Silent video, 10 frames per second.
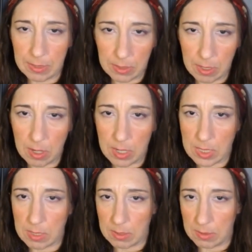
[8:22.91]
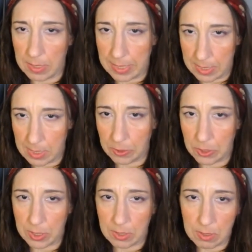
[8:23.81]
the cause and
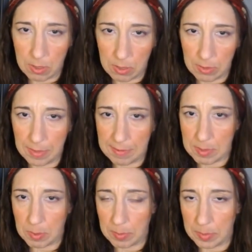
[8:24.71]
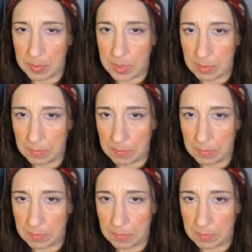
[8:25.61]
solution to all of life's problems.